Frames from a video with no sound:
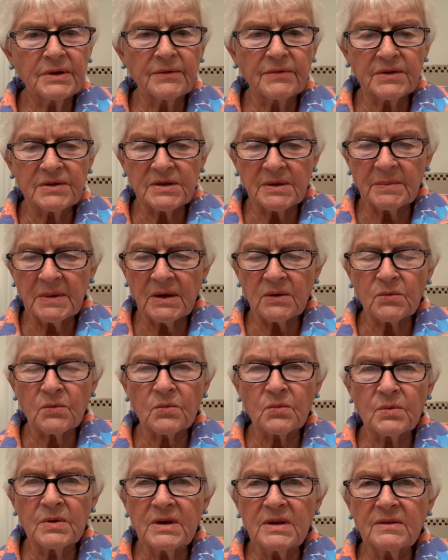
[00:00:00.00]
Every time I
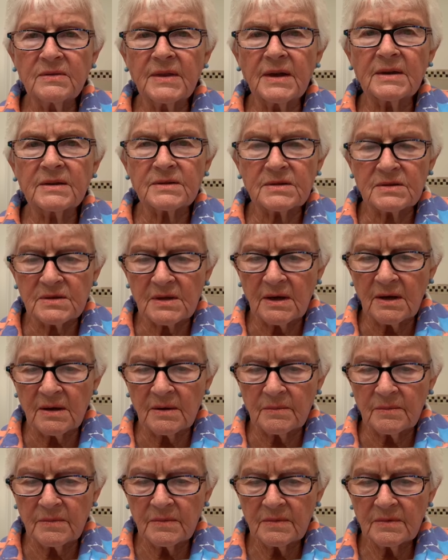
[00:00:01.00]
read that
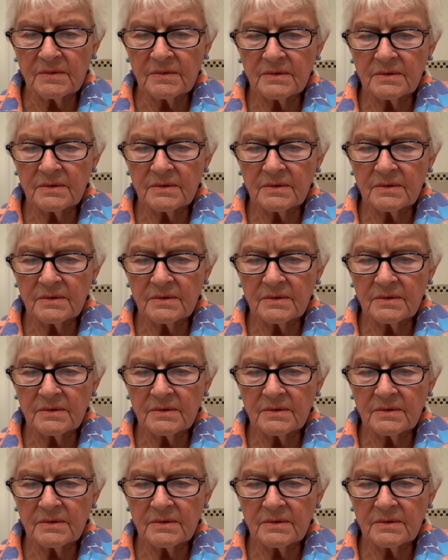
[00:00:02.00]
psalm,